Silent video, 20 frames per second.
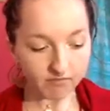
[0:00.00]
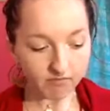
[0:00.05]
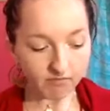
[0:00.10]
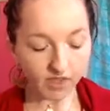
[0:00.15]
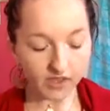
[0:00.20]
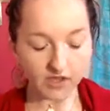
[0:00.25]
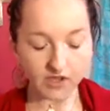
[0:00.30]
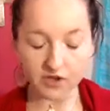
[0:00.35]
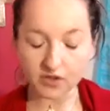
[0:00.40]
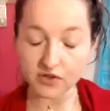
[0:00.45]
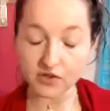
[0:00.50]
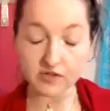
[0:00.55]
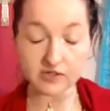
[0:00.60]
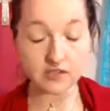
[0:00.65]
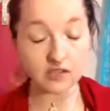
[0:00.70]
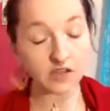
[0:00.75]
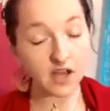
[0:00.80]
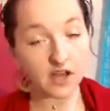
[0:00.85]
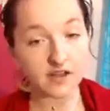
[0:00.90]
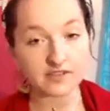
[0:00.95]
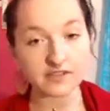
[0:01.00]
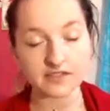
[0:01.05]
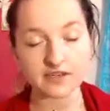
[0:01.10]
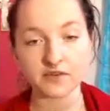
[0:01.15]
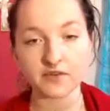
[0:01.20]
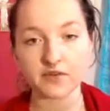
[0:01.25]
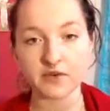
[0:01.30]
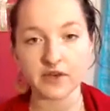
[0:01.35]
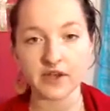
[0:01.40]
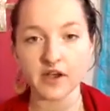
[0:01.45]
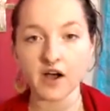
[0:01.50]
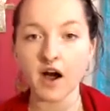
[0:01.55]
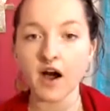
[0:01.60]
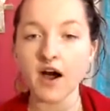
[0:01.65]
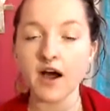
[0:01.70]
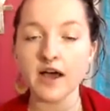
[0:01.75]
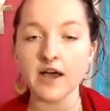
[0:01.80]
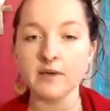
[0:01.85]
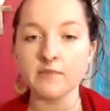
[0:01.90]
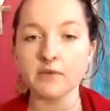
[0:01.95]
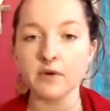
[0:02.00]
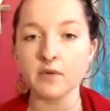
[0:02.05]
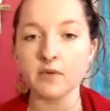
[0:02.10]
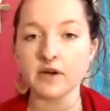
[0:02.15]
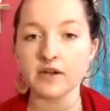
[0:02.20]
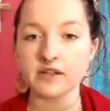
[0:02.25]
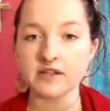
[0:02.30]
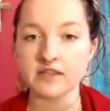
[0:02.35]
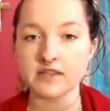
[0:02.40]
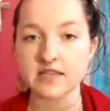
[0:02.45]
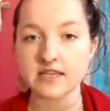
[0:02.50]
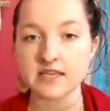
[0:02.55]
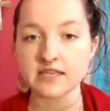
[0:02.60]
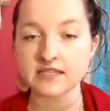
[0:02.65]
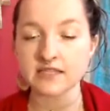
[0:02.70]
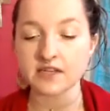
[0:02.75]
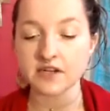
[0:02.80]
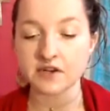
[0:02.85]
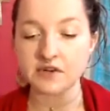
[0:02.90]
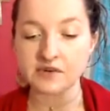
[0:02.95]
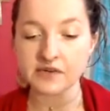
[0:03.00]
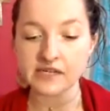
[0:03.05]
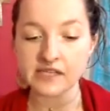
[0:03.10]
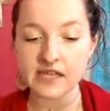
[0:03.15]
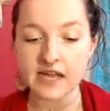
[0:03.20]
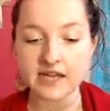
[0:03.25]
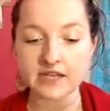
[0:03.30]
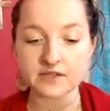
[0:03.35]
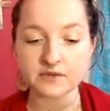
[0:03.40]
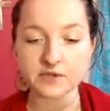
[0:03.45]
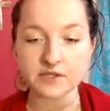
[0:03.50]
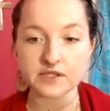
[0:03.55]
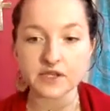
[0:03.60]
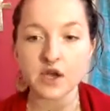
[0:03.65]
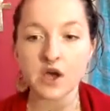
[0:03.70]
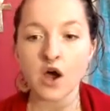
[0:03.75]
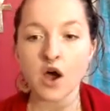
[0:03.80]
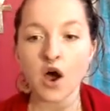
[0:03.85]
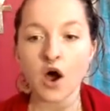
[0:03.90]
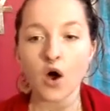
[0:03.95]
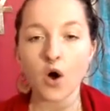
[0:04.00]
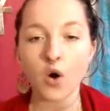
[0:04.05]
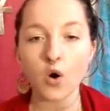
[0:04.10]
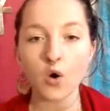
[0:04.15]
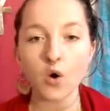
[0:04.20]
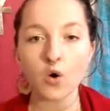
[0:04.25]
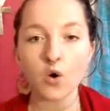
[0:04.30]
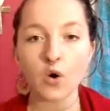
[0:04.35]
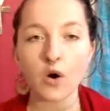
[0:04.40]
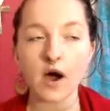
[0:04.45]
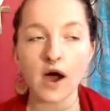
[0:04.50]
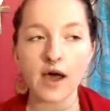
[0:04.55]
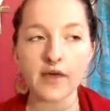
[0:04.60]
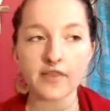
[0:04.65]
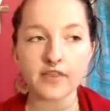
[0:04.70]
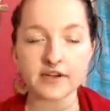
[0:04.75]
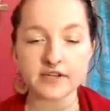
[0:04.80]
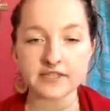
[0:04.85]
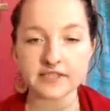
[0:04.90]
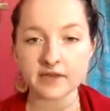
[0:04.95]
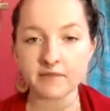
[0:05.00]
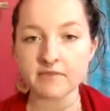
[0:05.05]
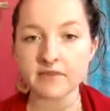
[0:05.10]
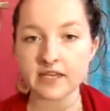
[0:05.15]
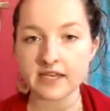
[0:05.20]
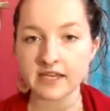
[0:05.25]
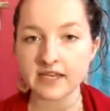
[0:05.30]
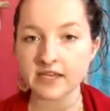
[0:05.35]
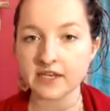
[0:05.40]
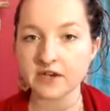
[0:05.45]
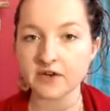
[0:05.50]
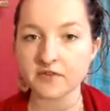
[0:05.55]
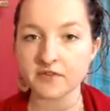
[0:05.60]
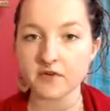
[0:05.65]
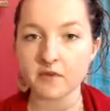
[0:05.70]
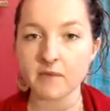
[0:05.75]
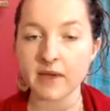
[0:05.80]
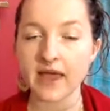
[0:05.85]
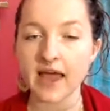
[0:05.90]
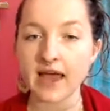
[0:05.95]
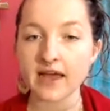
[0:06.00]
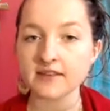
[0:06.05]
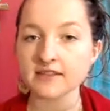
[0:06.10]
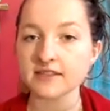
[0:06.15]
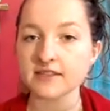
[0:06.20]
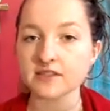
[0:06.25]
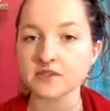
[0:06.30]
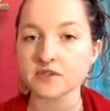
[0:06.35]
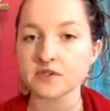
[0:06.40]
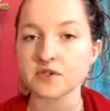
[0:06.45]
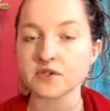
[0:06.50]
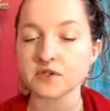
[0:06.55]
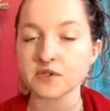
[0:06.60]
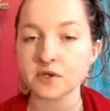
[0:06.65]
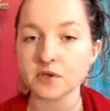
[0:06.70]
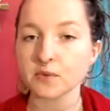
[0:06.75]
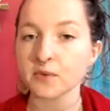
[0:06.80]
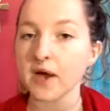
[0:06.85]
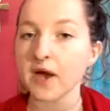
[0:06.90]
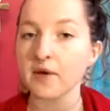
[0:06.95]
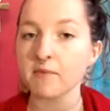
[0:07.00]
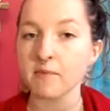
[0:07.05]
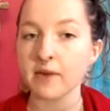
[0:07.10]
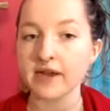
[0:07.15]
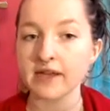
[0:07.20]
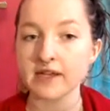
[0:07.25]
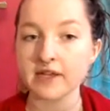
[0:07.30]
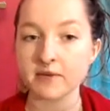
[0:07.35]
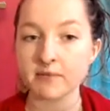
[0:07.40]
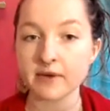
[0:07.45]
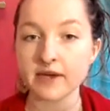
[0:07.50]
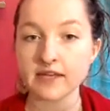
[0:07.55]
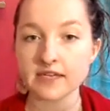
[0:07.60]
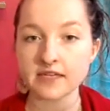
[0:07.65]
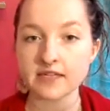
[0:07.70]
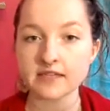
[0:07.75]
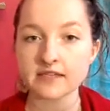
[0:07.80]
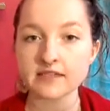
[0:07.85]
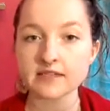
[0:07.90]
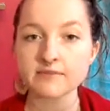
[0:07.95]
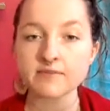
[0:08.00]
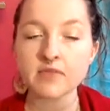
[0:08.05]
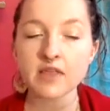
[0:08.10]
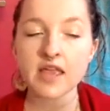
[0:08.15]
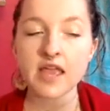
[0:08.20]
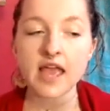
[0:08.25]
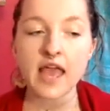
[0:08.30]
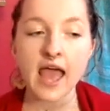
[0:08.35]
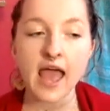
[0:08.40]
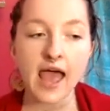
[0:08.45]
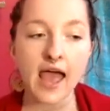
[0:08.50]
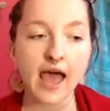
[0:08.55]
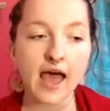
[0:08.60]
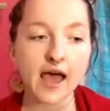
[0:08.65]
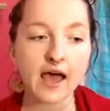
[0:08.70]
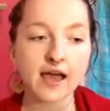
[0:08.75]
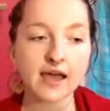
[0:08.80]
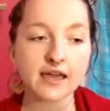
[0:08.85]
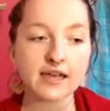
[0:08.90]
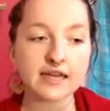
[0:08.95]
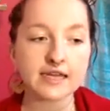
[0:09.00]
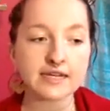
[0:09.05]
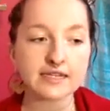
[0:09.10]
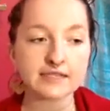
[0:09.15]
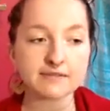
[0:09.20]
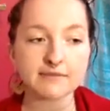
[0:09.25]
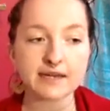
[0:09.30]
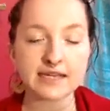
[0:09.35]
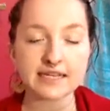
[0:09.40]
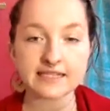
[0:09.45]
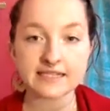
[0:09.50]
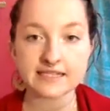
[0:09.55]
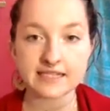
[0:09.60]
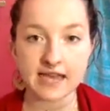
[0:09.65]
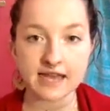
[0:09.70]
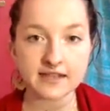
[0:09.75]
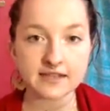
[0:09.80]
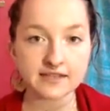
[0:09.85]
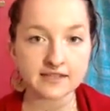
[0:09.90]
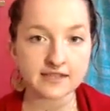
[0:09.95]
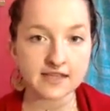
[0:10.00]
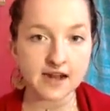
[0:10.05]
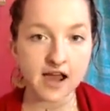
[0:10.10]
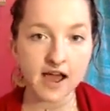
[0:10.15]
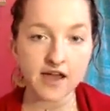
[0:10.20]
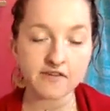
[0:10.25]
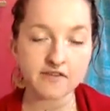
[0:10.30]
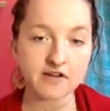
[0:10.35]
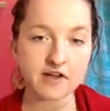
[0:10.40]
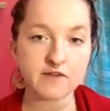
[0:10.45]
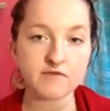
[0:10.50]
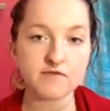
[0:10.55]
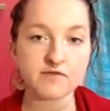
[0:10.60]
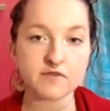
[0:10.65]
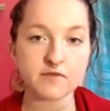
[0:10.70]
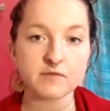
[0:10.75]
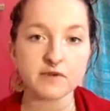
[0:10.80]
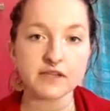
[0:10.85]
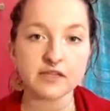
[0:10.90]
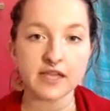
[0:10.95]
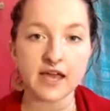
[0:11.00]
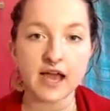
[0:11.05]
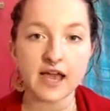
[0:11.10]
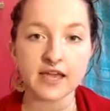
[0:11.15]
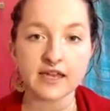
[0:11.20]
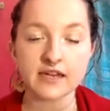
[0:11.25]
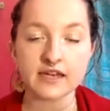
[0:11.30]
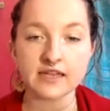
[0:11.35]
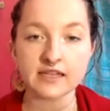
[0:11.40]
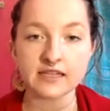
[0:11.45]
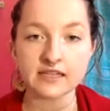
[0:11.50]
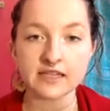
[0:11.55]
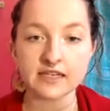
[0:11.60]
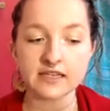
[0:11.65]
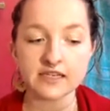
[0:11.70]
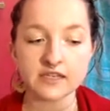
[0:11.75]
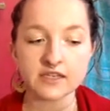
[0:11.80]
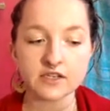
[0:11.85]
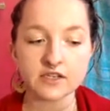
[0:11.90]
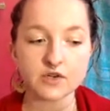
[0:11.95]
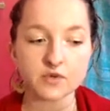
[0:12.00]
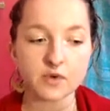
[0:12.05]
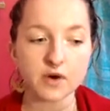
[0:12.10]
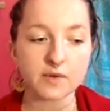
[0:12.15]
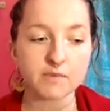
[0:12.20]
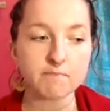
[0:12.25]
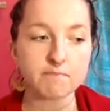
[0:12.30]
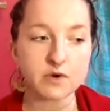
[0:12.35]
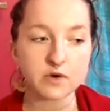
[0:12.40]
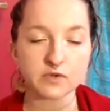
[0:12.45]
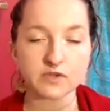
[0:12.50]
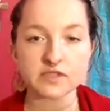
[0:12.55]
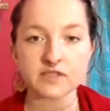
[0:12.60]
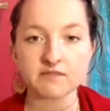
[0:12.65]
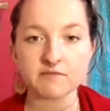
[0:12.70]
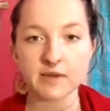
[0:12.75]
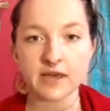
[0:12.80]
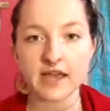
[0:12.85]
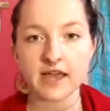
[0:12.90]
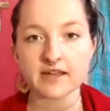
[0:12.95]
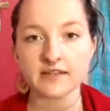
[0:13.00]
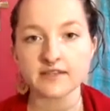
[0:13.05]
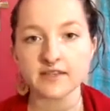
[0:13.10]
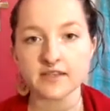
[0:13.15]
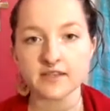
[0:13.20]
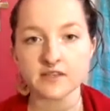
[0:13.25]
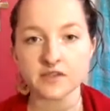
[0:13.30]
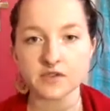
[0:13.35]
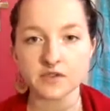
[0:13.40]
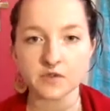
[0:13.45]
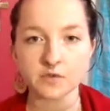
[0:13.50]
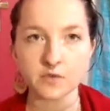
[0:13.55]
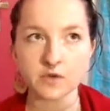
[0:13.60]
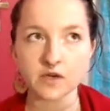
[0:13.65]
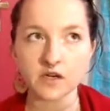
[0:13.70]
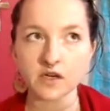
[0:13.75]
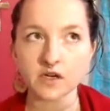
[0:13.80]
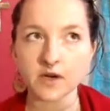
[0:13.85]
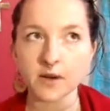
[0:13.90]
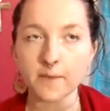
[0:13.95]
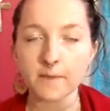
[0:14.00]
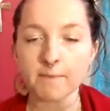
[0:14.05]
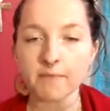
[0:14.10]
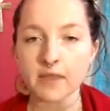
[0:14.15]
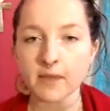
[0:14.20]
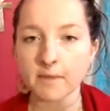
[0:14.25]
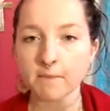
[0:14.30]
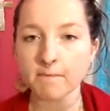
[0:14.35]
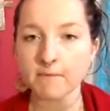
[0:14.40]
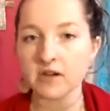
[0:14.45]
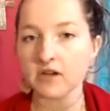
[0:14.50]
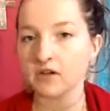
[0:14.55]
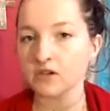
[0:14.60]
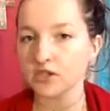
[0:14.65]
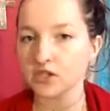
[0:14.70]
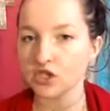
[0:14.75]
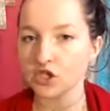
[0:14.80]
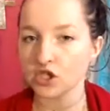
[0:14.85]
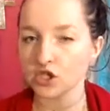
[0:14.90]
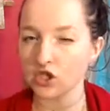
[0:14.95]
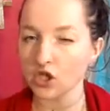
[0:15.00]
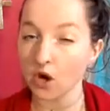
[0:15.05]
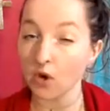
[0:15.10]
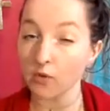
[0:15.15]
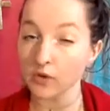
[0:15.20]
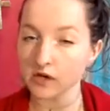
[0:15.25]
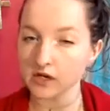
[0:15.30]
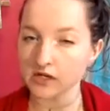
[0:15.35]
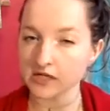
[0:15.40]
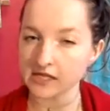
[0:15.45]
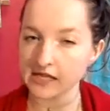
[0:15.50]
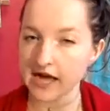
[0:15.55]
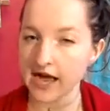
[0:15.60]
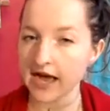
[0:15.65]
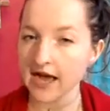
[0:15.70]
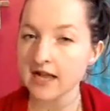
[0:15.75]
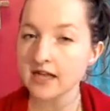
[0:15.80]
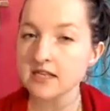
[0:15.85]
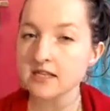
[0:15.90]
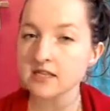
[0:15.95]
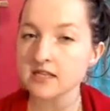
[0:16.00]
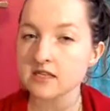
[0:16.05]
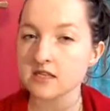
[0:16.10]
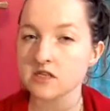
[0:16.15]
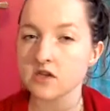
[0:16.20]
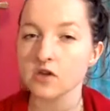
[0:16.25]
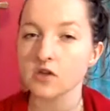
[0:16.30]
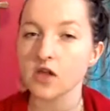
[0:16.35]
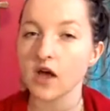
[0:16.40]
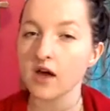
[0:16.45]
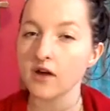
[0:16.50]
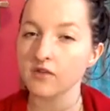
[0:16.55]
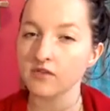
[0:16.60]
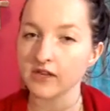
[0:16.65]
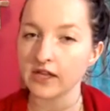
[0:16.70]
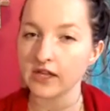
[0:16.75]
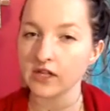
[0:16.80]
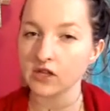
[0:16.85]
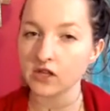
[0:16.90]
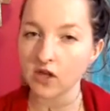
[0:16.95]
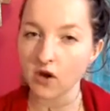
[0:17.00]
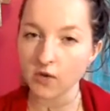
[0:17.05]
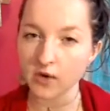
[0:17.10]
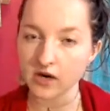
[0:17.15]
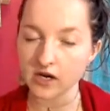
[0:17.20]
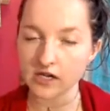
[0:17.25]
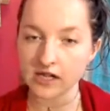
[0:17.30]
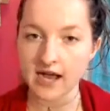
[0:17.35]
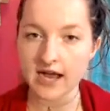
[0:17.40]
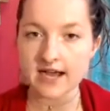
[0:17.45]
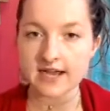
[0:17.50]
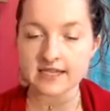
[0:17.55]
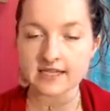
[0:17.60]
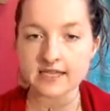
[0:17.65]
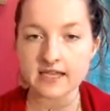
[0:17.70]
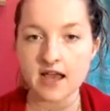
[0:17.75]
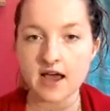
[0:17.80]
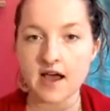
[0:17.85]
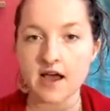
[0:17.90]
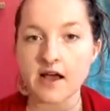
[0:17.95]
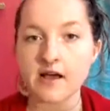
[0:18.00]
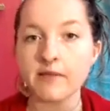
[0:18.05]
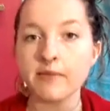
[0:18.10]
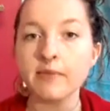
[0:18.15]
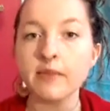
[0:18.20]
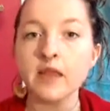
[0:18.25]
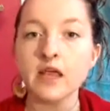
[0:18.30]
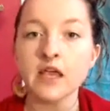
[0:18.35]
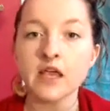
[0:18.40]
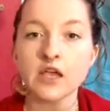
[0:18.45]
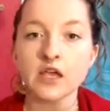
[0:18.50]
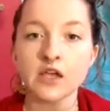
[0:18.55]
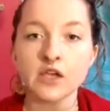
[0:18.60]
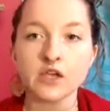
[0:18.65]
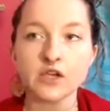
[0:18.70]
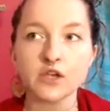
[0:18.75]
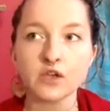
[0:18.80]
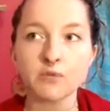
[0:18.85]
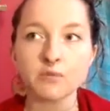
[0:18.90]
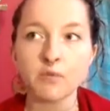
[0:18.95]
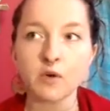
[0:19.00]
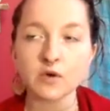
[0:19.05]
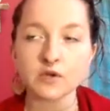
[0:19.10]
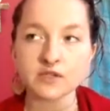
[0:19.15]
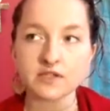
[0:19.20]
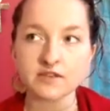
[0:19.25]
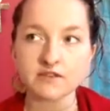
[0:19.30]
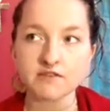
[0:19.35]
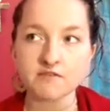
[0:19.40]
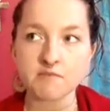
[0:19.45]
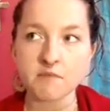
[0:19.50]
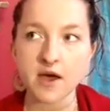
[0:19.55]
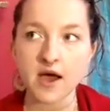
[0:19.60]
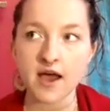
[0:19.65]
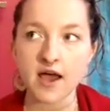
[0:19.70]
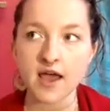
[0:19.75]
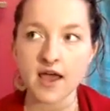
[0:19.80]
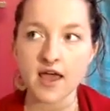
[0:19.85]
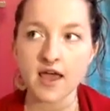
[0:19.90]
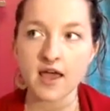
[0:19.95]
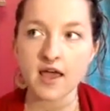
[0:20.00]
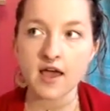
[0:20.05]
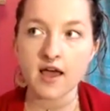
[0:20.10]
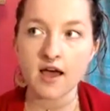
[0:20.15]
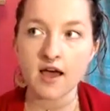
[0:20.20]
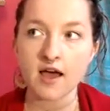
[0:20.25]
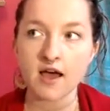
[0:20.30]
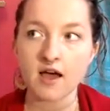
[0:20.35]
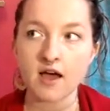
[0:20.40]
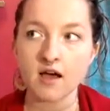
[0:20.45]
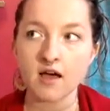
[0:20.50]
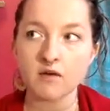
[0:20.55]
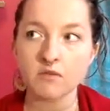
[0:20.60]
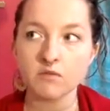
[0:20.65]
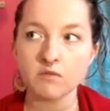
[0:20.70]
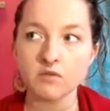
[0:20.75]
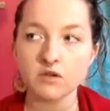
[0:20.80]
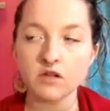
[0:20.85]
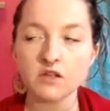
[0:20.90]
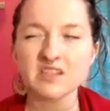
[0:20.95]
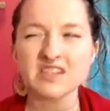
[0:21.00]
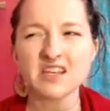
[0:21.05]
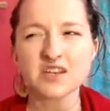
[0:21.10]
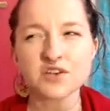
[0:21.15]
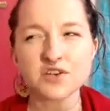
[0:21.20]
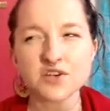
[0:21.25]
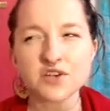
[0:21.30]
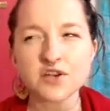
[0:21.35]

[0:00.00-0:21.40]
there's a lot of stuff going on, but one of the things that I realized was, oh, there's something in here from my ancestors around money and abundance. And it is my sense that I've come from a line and a lineage where most of my ancestors were middle to lower class. So a lot of like lower class, most of my, essentially